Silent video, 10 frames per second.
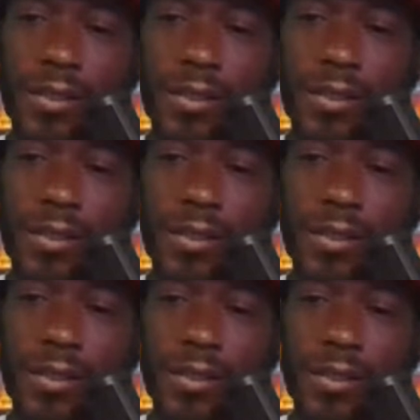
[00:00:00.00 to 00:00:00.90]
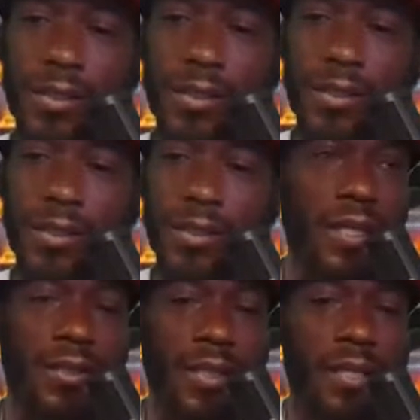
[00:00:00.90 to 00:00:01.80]
Fuck is you even worried about if
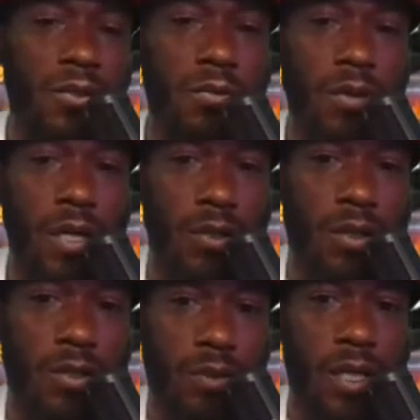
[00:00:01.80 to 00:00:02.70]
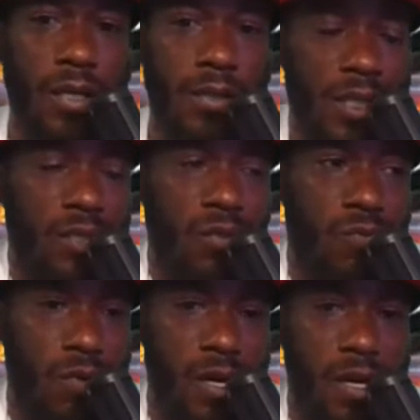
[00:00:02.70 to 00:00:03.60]
niggas said 2-1 or 3-0? Nigga, you
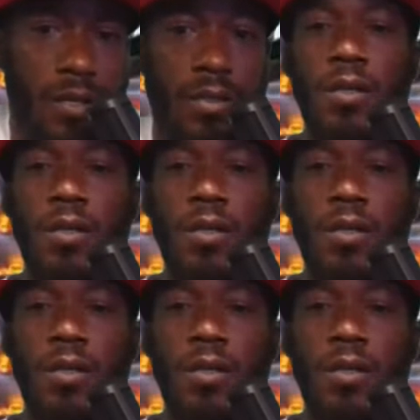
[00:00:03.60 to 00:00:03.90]
won.